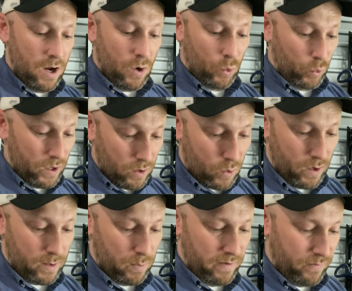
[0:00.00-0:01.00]
real
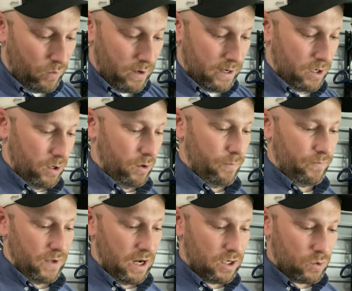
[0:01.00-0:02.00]
quick, before I go,
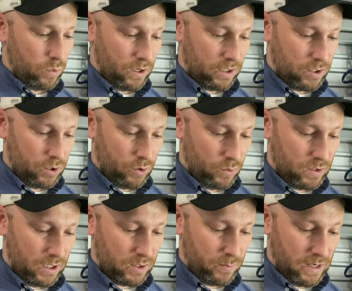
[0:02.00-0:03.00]
I just wanted to
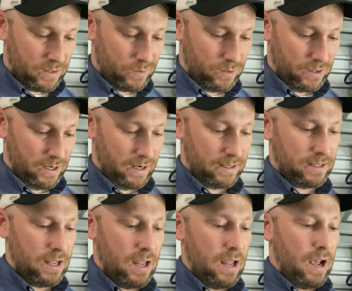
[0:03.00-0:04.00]
touch base with you guys.
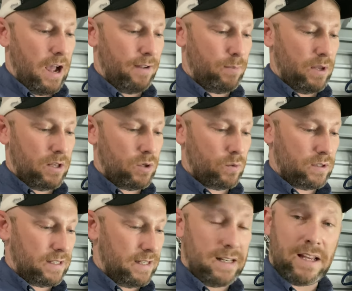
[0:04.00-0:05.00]
I've been doing
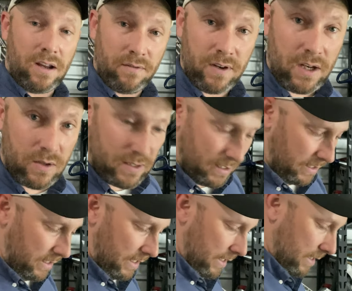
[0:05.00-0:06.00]
sit-down videos at the
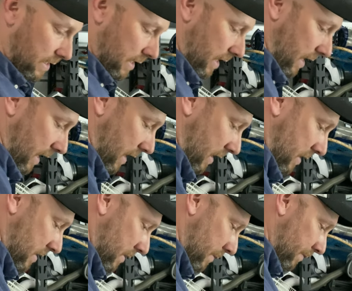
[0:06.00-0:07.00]
desk,
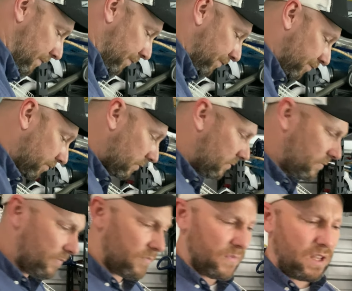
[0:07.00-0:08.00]
and
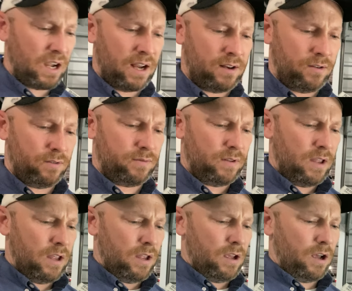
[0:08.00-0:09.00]
kind of,
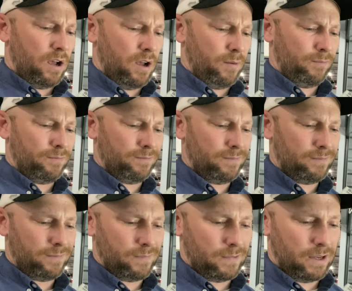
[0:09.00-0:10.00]
I don't
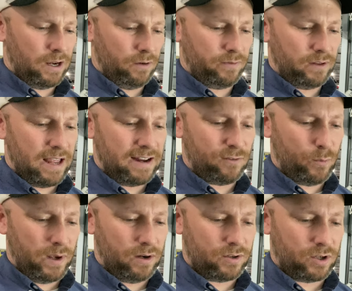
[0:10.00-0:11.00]
know, for lack of a
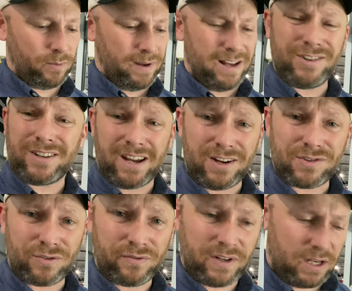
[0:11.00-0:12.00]
better term,
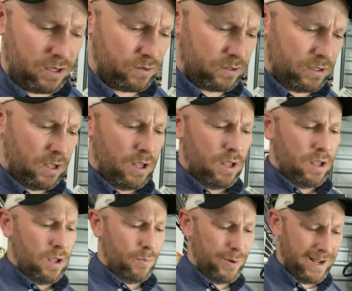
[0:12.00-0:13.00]
educational videos.
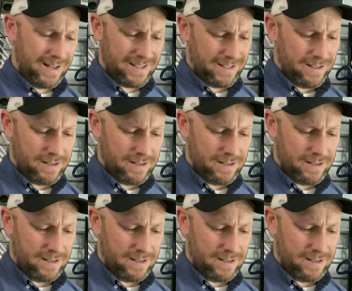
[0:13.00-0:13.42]
But